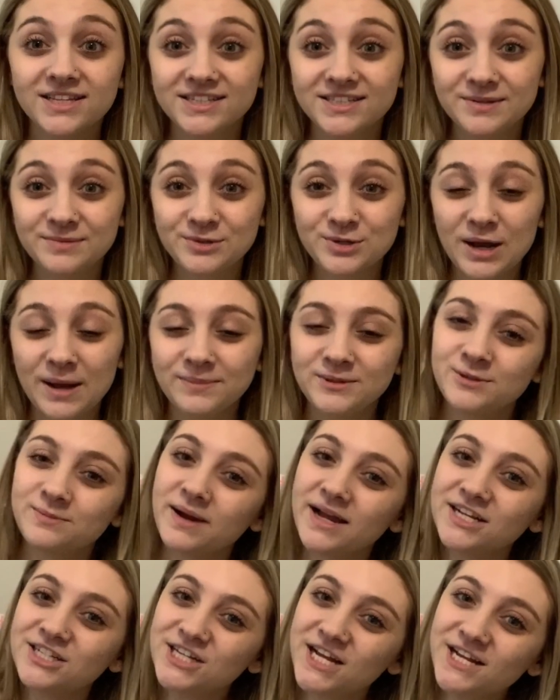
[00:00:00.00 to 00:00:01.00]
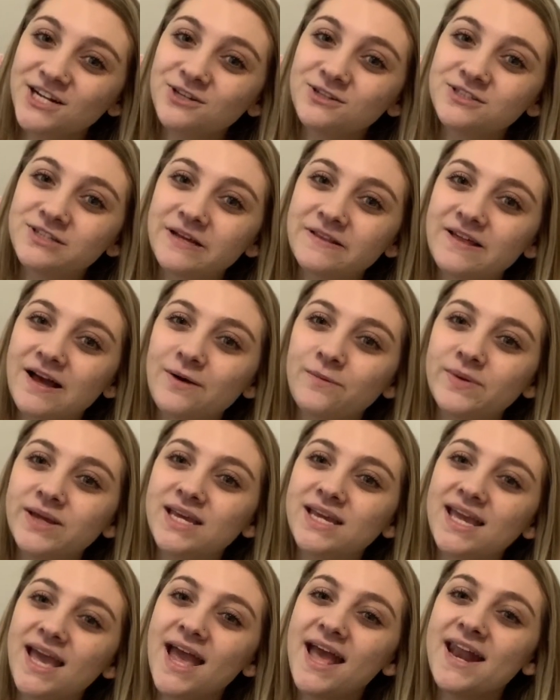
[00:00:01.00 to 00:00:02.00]
subscribe to my channel so that we
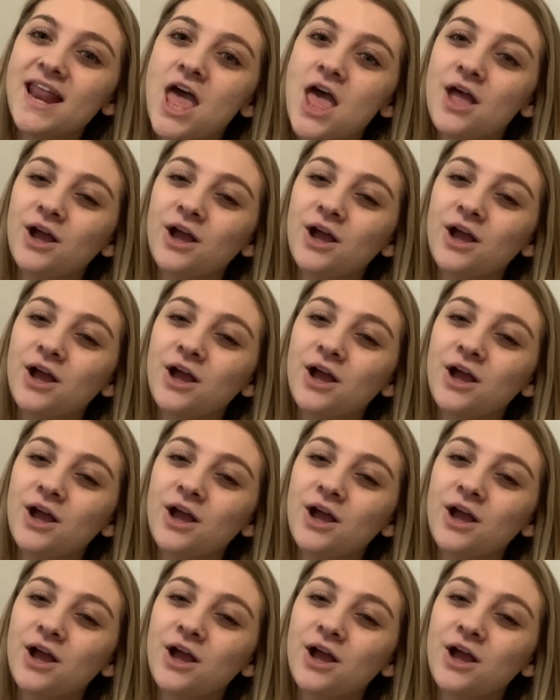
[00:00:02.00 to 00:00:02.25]
can